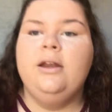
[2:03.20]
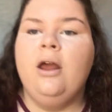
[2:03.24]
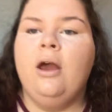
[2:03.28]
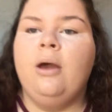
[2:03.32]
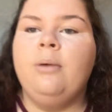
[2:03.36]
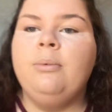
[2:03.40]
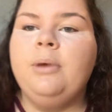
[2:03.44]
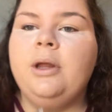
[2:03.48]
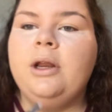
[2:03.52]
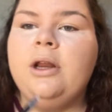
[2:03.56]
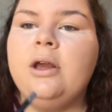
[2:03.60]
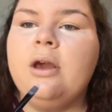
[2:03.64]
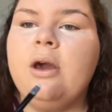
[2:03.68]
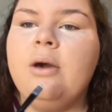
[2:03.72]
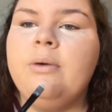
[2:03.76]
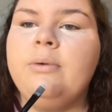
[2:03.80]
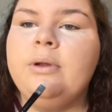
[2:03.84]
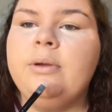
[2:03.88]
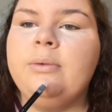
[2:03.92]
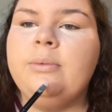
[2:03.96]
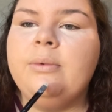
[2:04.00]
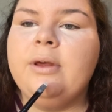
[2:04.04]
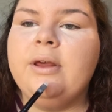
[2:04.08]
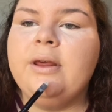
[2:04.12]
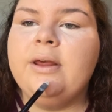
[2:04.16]
Now I'm gonna go
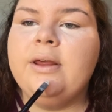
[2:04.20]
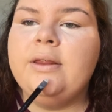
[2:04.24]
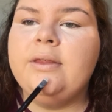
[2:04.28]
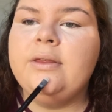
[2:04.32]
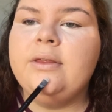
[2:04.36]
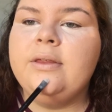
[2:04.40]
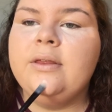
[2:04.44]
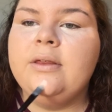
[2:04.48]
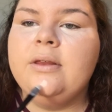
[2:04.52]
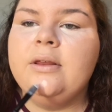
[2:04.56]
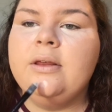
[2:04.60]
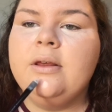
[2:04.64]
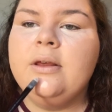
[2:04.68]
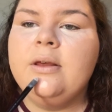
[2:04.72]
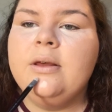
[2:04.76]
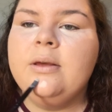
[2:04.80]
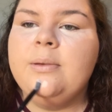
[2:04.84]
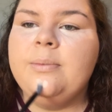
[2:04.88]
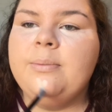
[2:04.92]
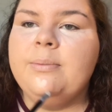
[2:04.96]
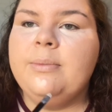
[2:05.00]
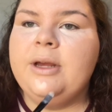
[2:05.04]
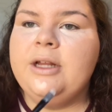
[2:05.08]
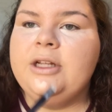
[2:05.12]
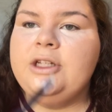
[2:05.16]
in with
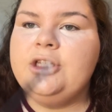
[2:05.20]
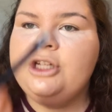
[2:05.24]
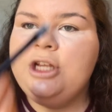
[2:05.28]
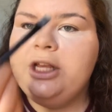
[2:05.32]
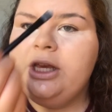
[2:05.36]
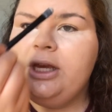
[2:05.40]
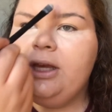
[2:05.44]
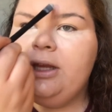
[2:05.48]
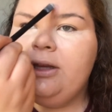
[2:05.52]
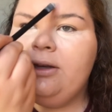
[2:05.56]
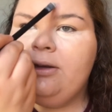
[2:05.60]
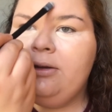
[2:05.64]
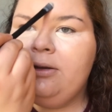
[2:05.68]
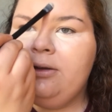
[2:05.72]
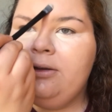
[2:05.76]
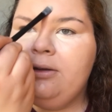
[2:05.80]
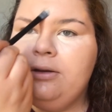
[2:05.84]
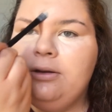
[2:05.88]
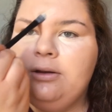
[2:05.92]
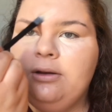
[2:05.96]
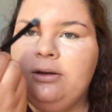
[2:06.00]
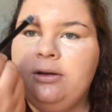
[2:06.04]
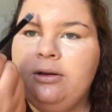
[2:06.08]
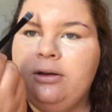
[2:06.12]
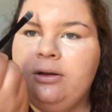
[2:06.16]
my chin,
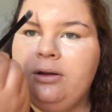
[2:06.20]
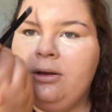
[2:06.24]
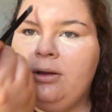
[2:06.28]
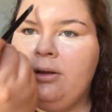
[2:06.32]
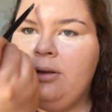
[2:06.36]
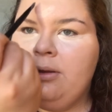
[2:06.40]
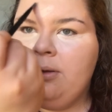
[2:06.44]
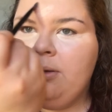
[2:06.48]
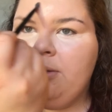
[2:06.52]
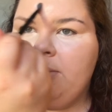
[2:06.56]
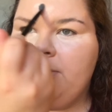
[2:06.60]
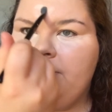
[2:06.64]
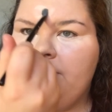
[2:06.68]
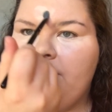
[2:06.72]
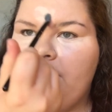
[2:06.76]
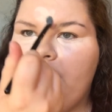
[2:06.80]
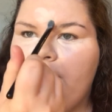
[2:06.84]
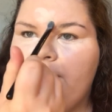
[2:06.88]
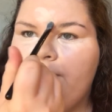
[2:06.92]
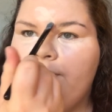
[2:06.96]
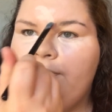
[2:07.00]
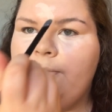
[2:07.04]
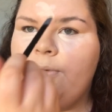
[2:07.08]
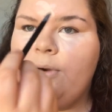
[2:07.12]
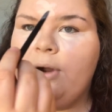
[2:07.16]

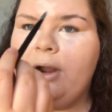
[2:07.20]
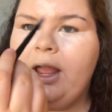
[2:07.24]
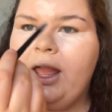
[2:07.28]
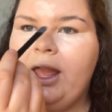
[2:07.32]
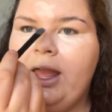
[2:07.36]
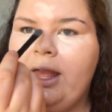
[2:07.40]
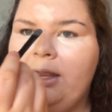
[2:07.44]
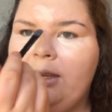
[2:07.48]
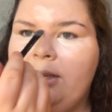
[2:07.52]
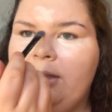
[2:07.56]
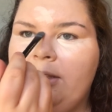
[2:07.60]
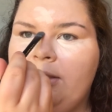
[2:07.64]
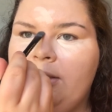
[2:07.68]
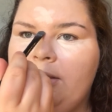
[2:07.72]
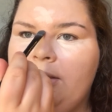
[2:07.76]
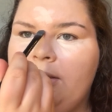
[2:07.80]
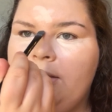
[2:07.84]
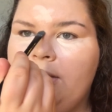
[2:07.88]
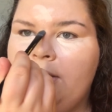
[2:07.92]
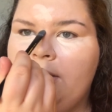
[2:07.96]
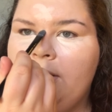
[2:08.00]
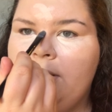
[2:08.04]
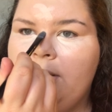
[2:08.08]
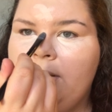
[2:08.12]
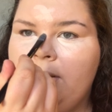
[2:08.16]
my forehead,
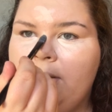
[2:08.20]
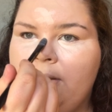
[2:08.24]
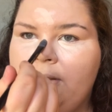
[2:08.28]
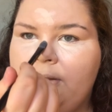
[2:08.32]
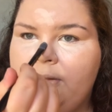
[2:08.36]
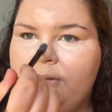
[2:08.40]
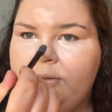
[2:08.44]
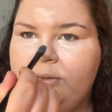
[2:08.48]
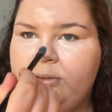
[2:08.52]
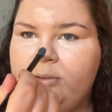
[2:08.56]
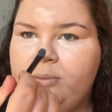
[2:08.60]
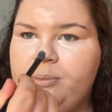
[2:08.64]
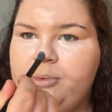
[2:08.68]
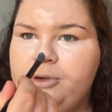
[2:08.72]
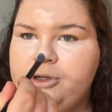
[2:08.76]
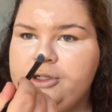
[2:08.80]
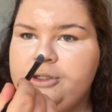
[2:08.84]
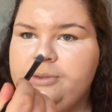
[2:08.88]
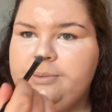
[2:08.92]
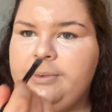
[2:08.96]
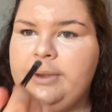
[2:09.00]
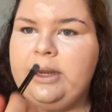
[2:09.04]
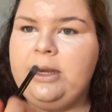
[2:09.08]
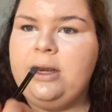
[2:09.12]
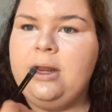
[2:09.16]
the bridge
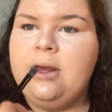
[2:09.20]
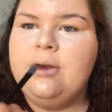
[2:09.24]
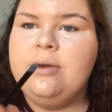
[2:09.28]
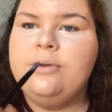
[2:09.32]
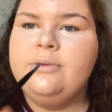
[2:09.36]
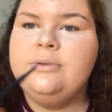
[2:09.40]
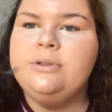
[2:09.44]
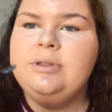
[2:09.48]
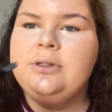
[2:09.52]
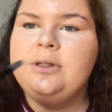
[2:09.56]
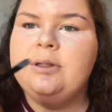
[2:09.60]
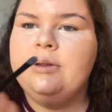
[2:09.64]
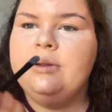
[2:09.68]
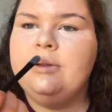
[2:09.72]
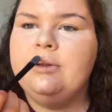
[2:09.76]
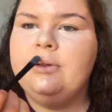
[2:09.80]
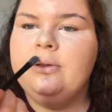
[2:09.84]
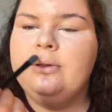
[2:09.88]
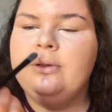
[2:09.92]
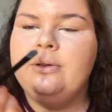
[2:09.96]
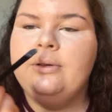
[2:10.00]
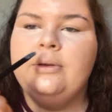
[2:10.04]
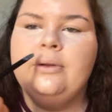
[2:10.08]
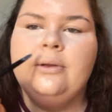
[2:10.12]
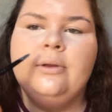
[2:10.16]
of my nose,
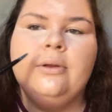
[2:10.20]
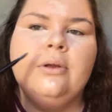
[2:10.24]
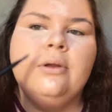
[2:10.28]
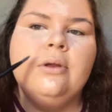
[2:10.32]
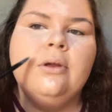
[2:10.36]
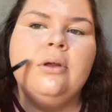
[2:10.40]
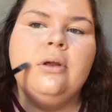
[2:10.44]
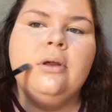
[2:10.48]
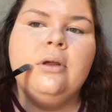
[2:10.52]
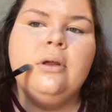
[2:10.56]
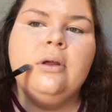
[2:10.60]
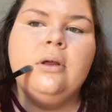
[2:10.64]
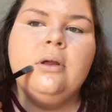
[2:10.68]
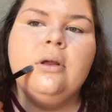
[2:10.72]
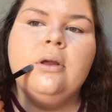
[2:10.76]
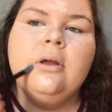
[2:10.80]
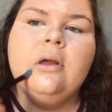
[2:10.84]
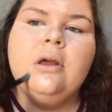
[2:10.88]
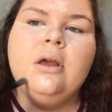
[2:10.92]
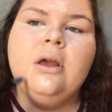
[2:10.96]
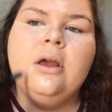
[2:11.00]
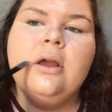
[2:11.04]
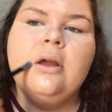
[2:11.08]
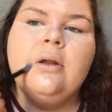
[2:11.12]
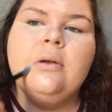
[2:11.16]

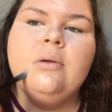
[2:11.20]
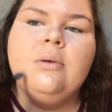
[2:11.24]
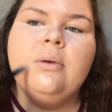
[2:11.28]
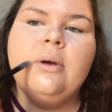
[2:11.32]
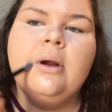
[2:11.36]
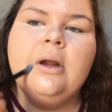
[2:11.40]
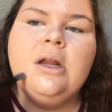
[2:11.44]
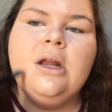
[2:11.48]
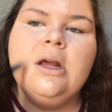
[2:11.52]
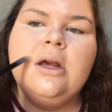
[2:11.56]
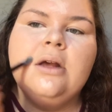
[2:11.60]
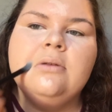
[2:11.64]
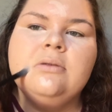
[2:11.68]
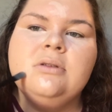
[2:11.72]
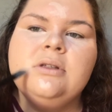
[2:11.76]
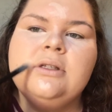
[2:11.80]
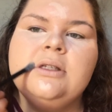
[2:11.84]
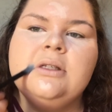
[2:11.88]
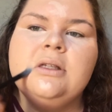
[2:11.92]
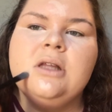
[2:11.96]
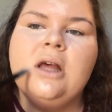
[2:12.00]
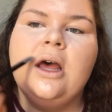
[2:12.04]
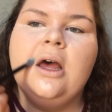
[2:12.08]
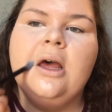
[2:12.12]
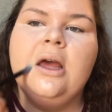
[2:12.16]
and right
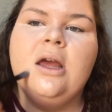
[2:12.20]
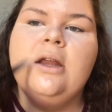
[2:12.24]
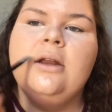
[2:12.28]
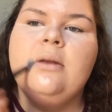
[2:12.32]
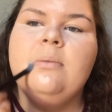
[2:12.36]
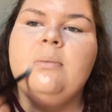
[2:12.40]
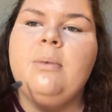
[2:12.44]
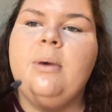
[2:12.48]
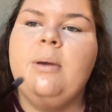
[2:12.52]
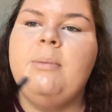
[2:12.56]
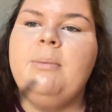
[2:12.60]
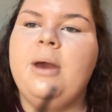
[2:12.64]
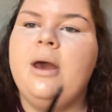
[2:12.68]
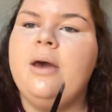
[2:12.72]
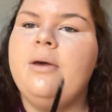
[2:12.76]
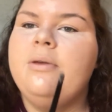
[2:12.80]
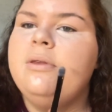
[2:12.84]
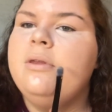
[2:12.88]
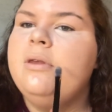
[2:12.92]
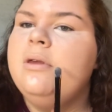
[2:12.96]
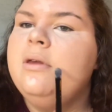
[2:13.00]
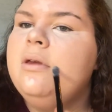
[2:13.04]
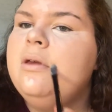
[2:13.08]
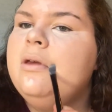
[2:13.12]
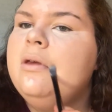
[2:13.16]
outside my
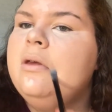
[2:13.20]
mouth.